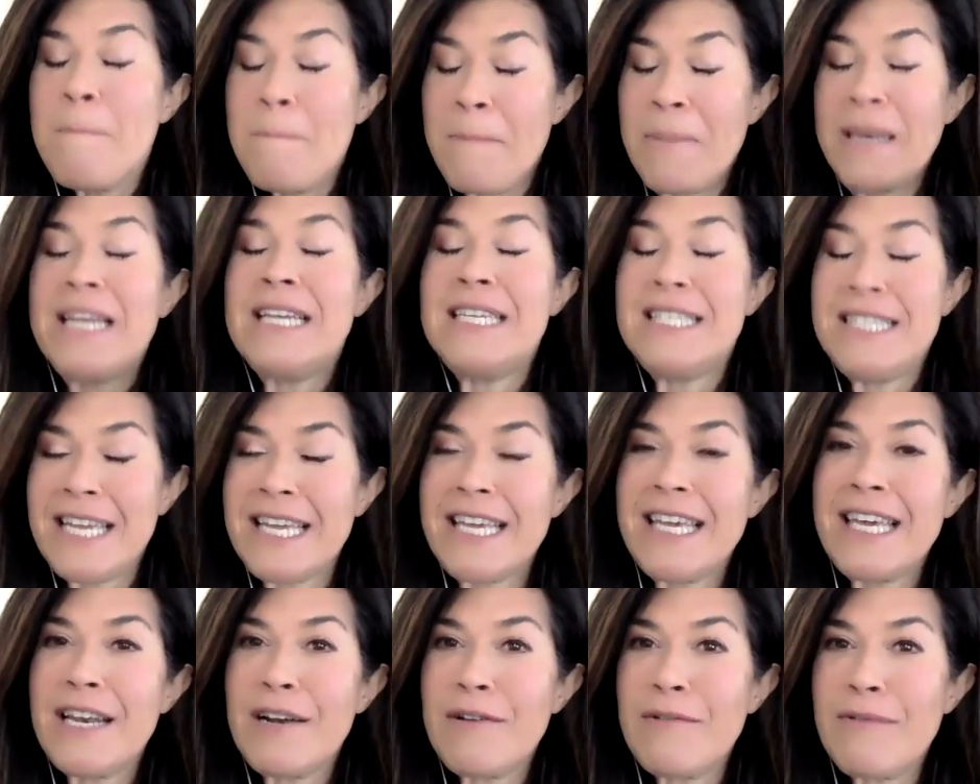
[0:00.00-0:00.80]
but he
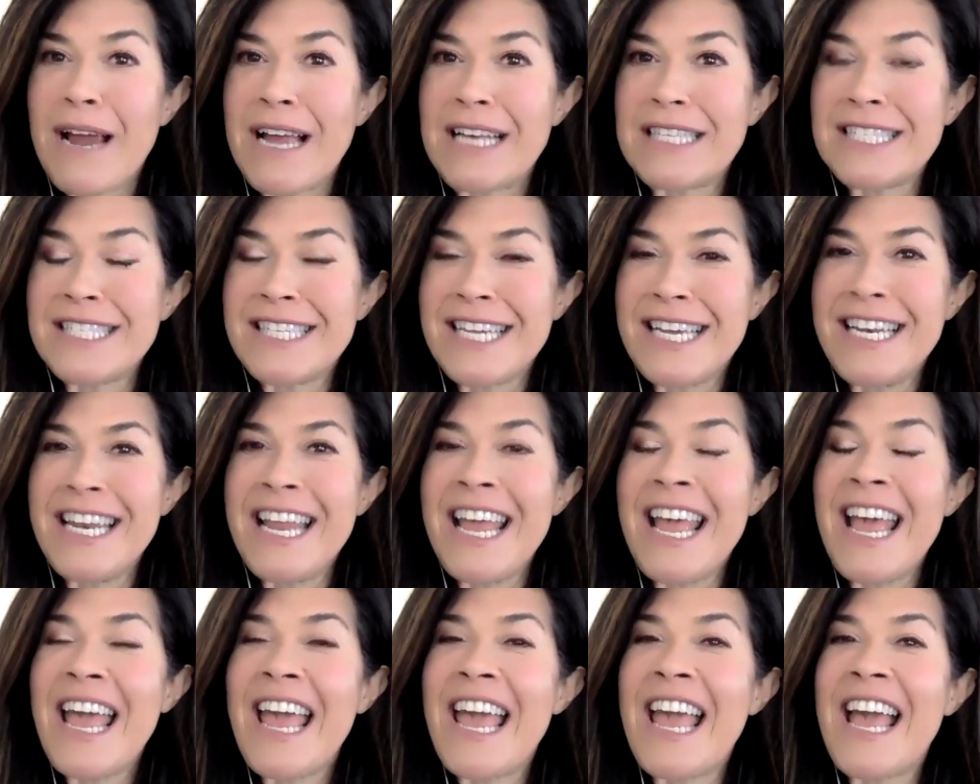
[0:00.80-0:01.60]
did get arrested.
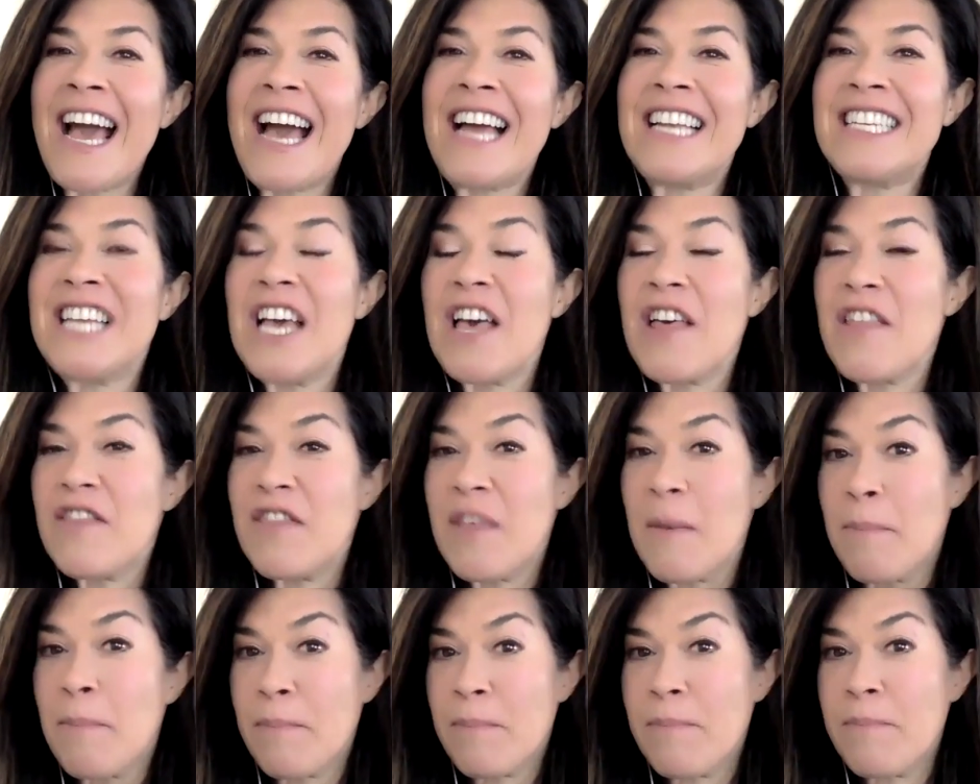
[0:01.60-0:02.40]
And
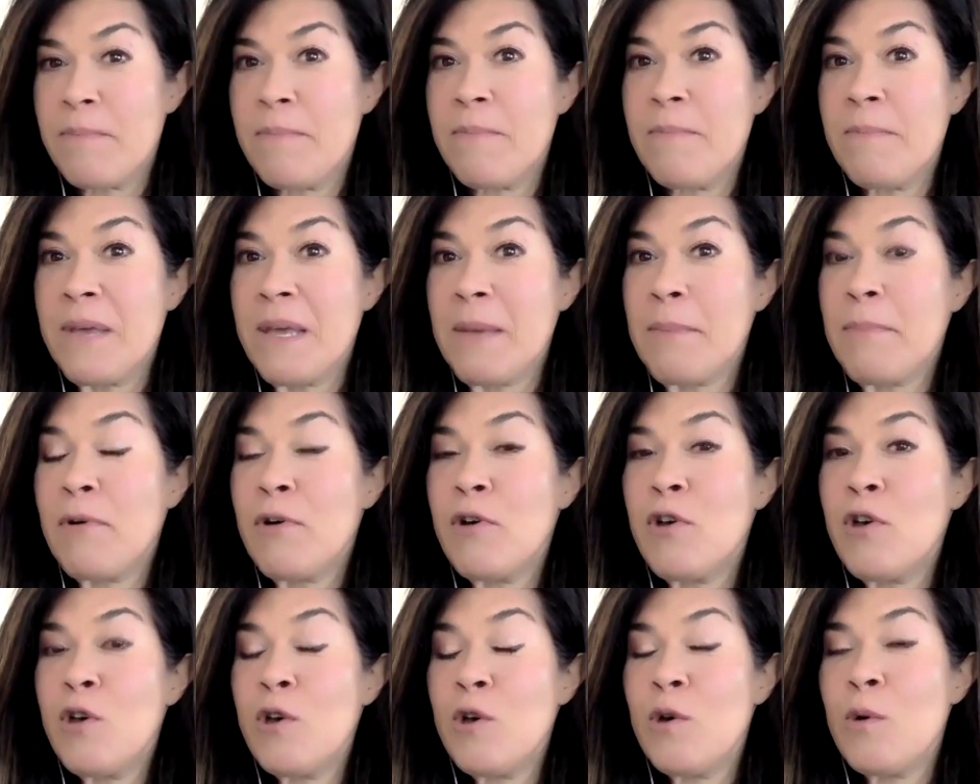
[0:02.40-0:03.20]
the
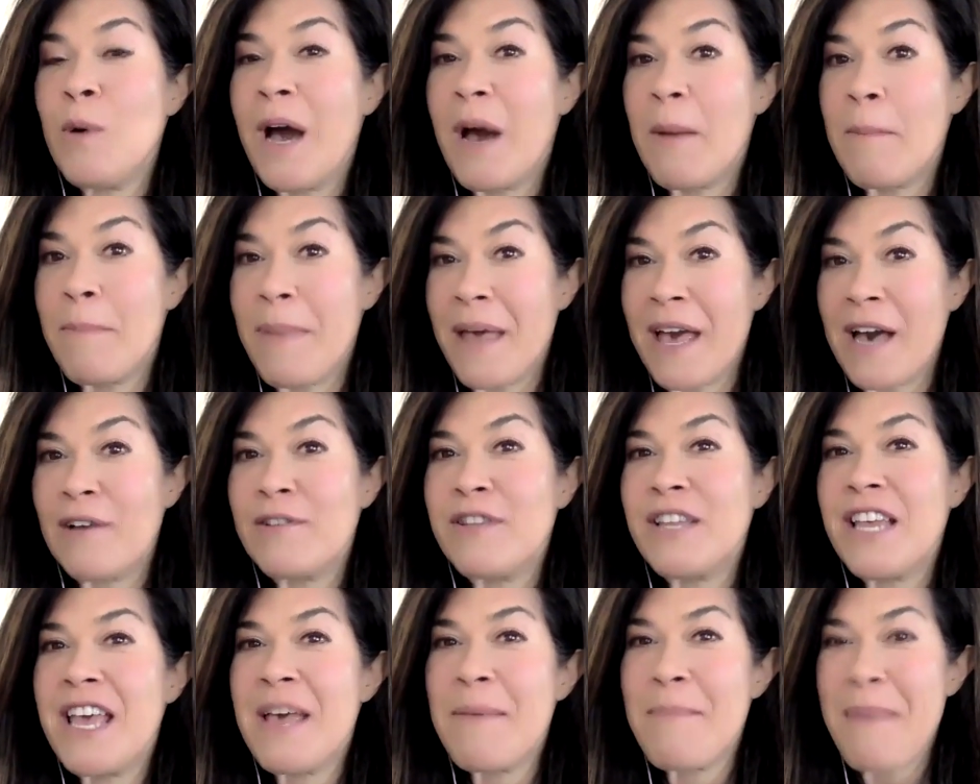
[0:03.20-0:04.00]
people who
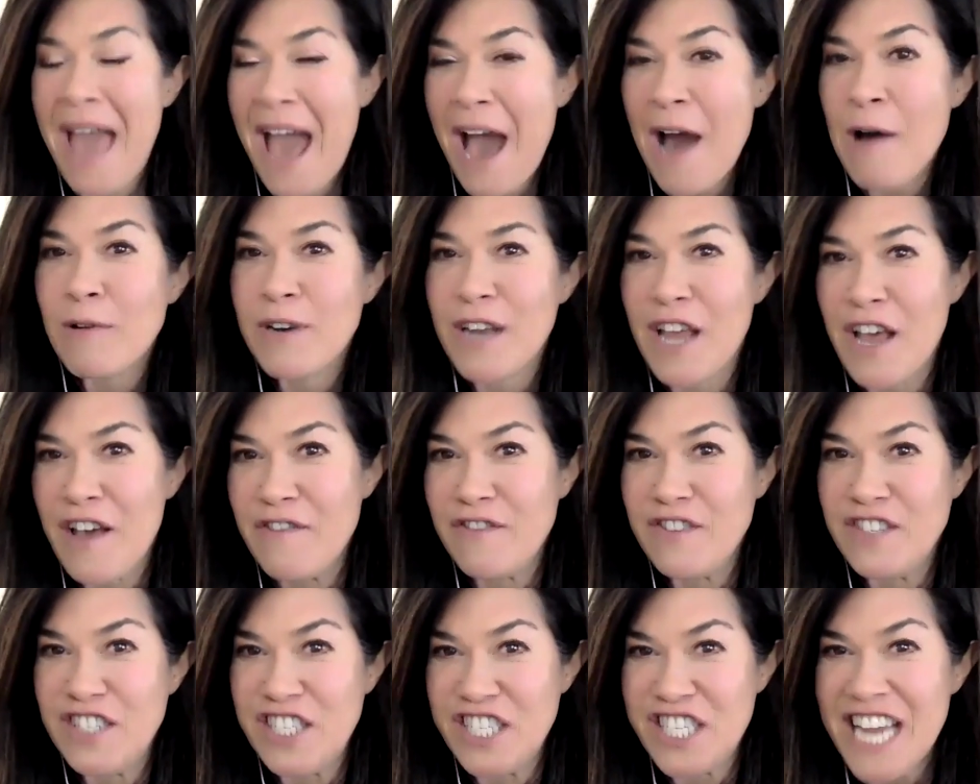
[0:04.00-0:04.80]
bailed him out
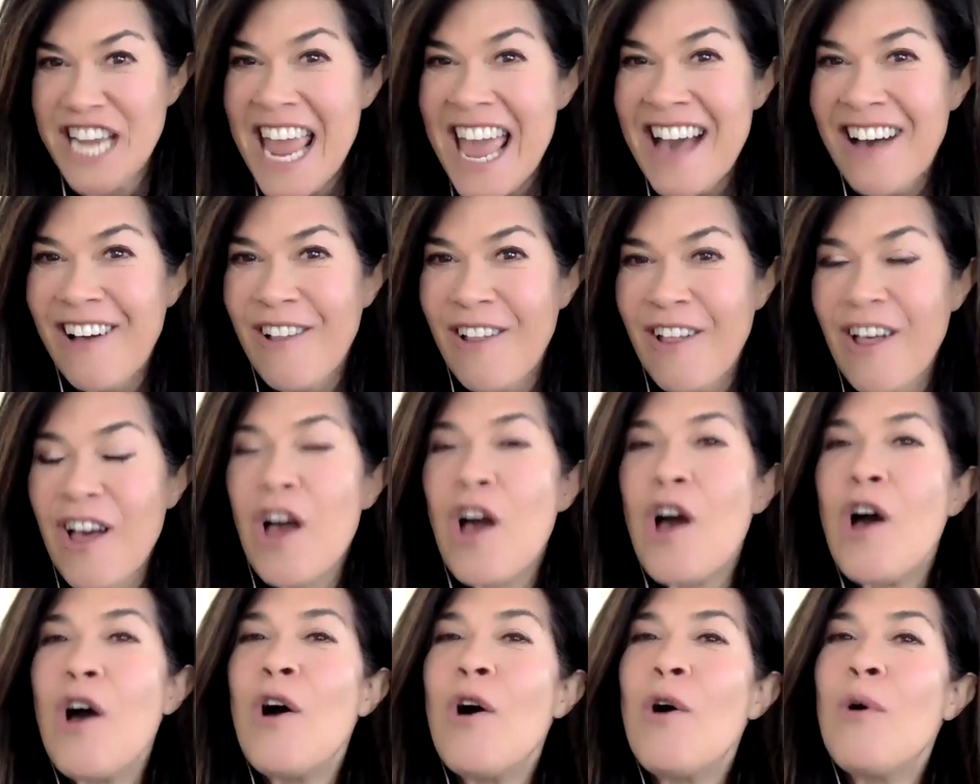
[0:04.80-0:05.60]
of jail
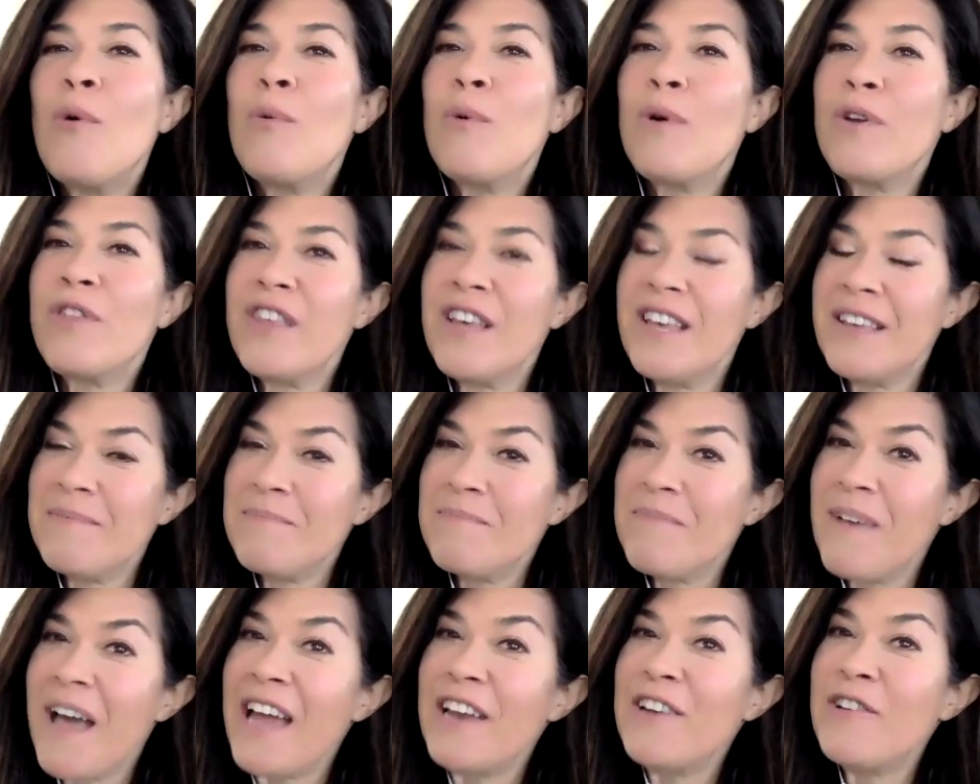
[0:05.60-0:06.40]
were the
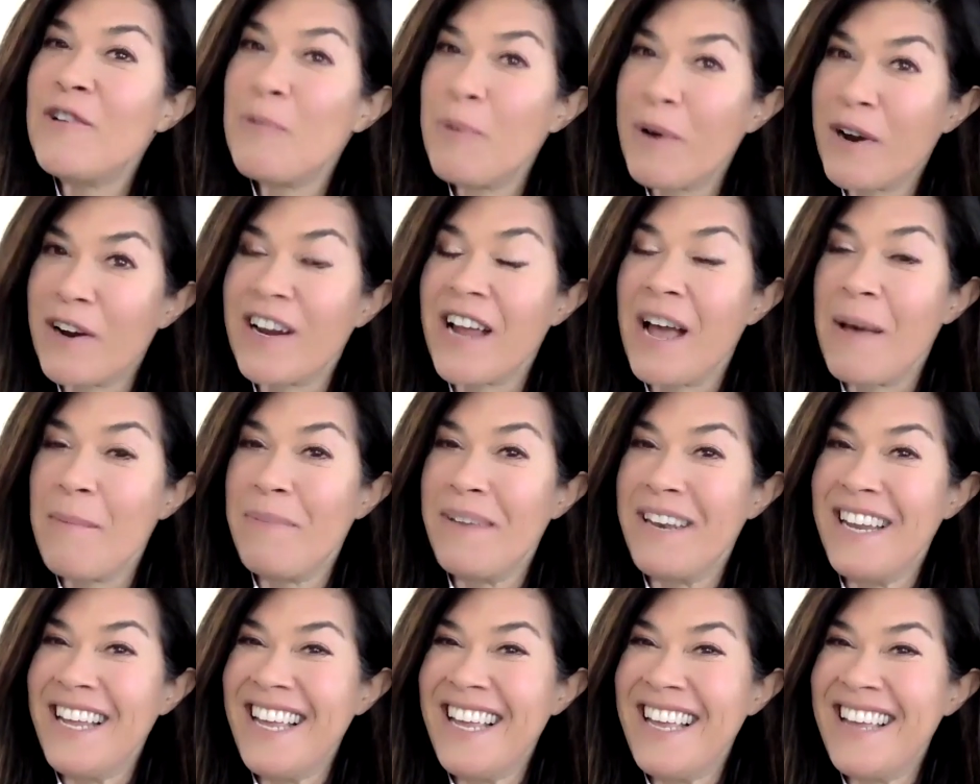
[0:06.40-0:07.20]
underwear
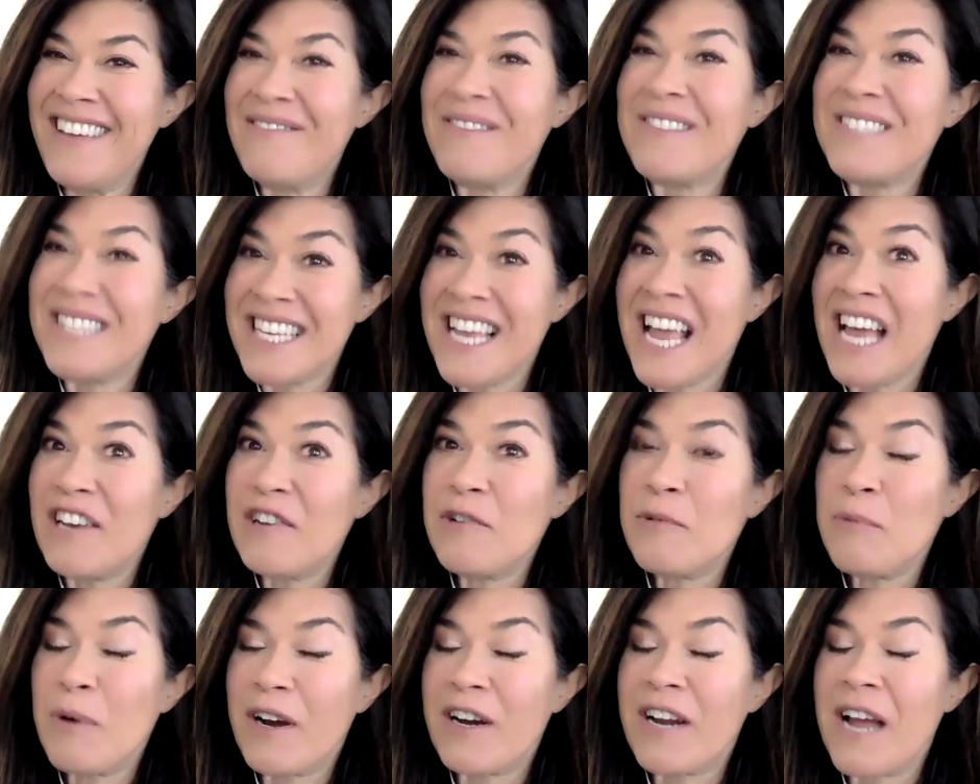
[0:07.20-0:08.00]
company. It was the
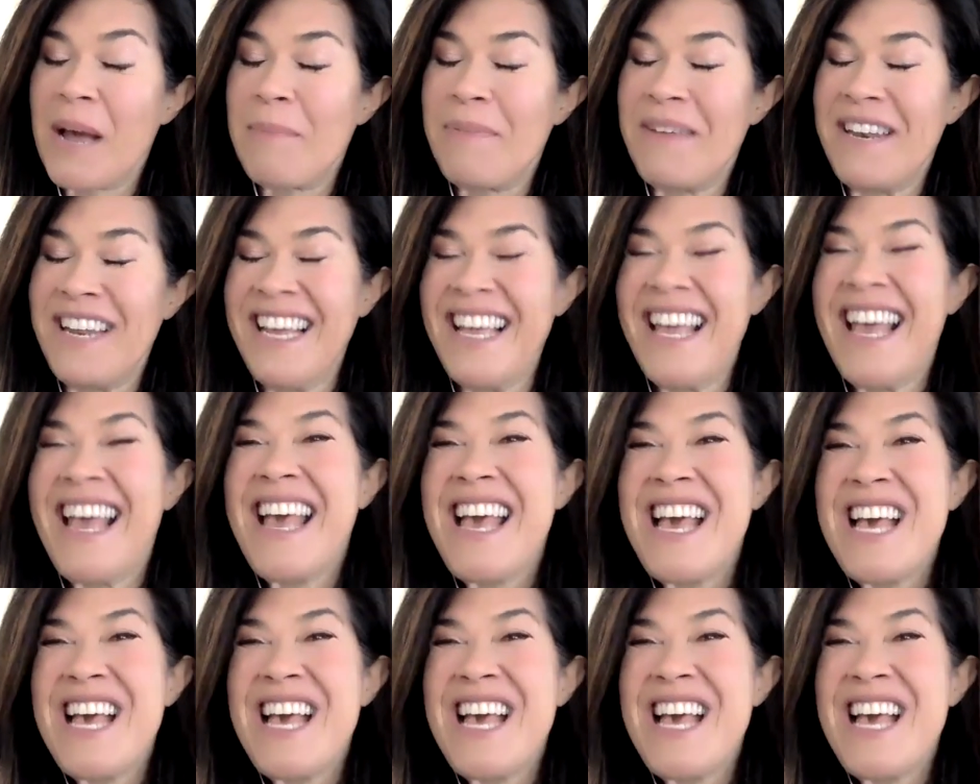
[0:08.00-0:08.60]
underwear company.